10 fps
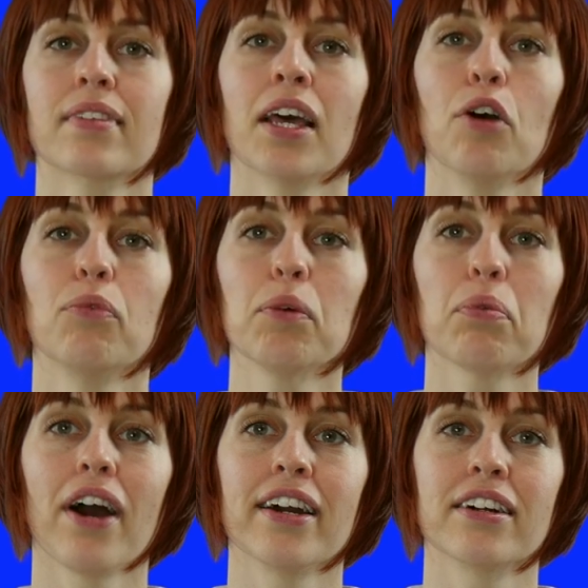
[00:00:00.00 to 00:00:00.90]
We
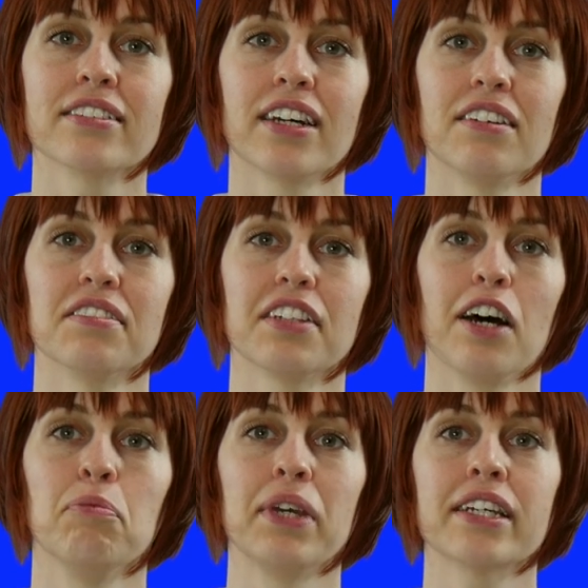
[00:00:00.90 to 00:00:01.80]
pride ourselves on
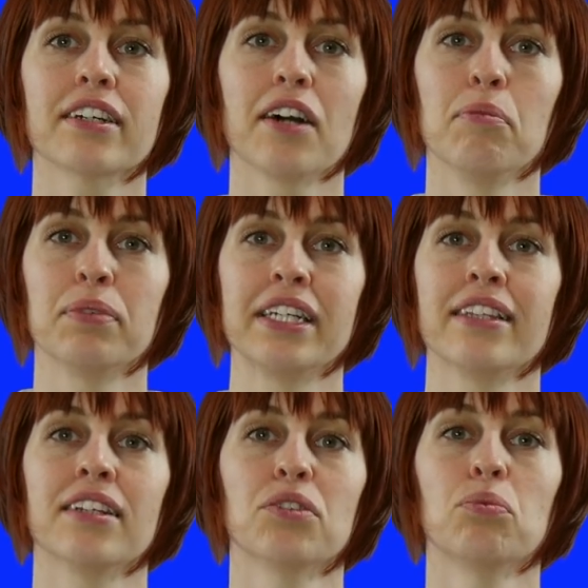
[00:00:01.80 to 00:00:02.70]
being a company that
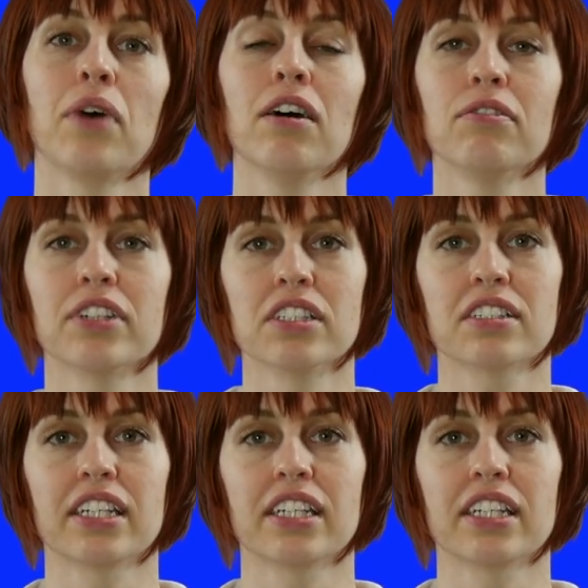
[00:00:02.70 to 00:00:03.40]
is well-versed